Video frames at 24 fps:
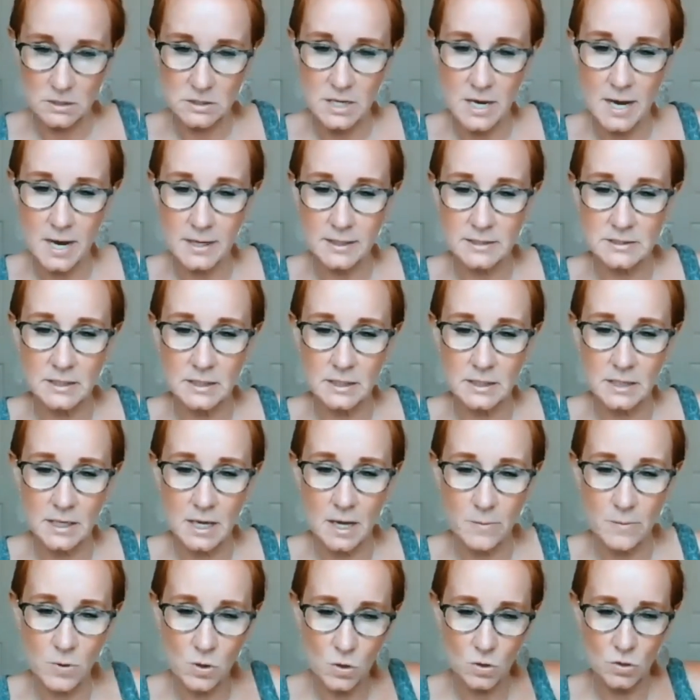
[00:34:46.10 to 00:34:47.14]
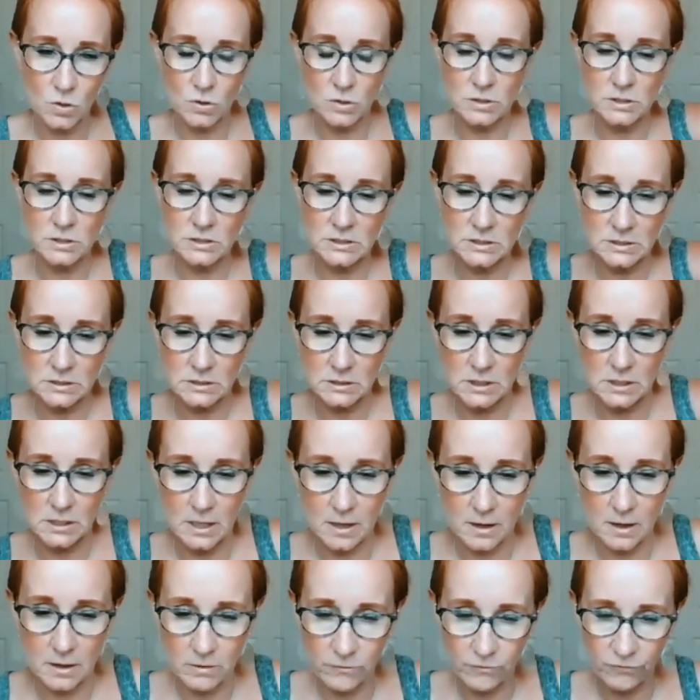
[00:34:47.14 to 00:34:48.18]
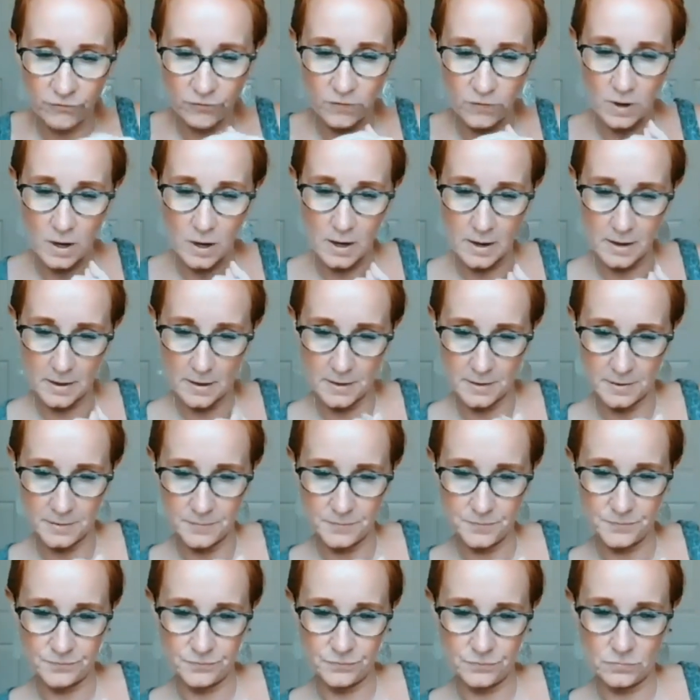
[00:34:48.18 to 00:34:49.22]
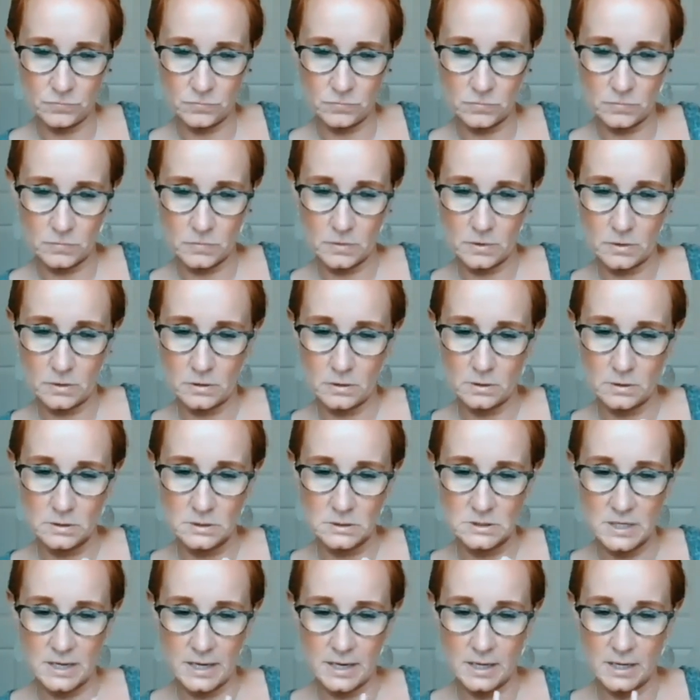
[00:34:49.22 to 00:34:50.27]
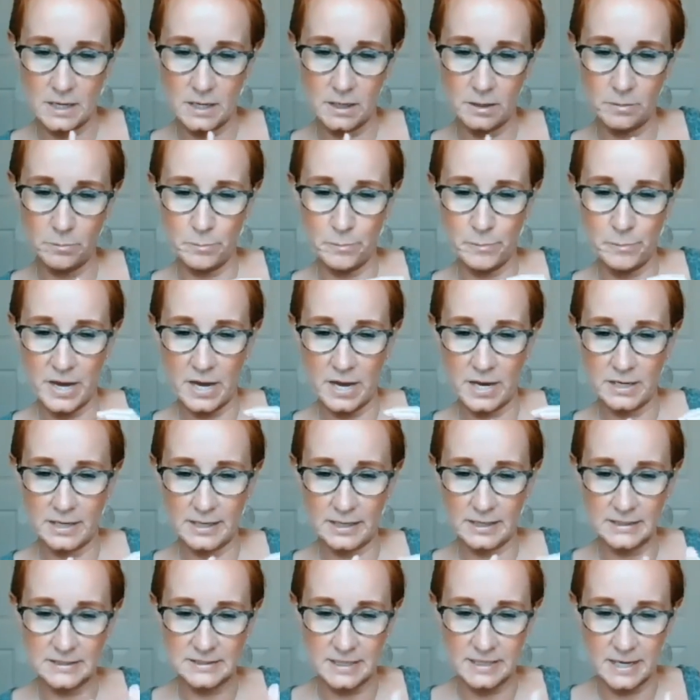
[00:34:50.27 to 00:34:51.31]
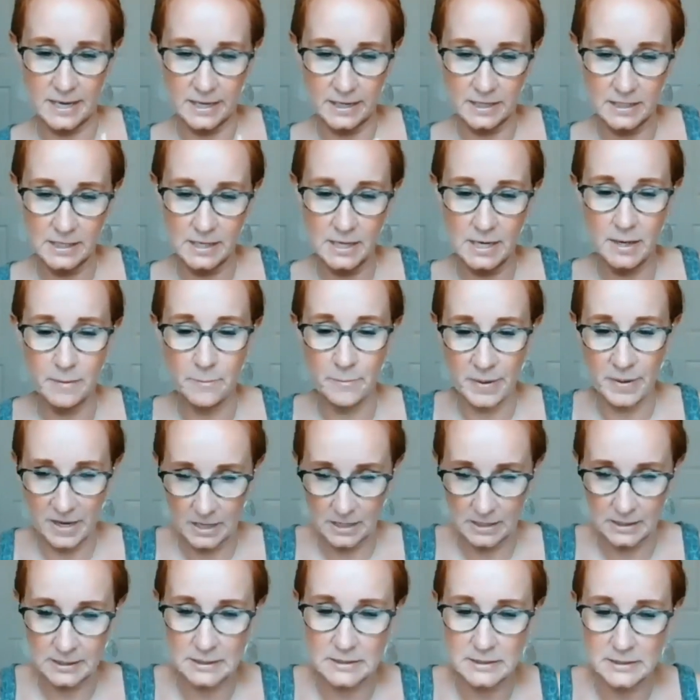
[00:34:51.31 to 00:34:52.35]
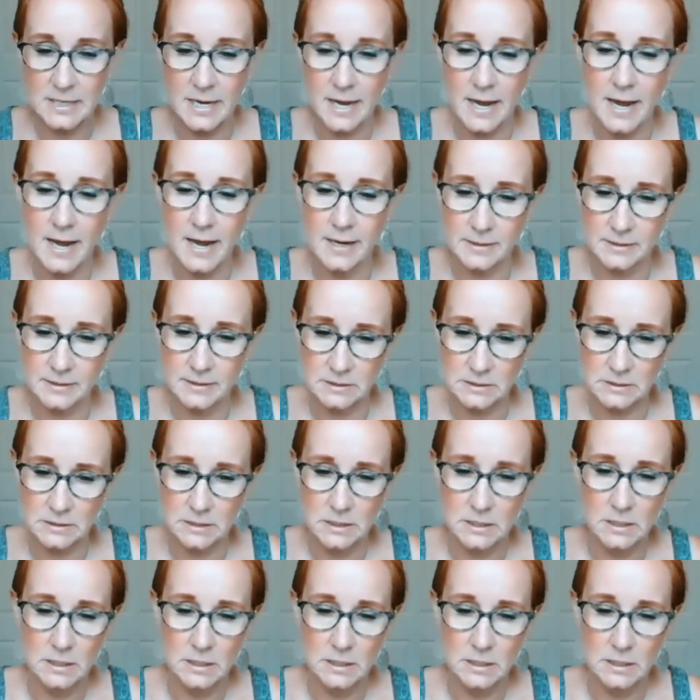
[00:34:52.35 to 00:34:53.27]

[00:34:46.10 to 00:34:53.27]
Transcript: Toxic chemicals give um, Diane bad anxiety and panic attacks.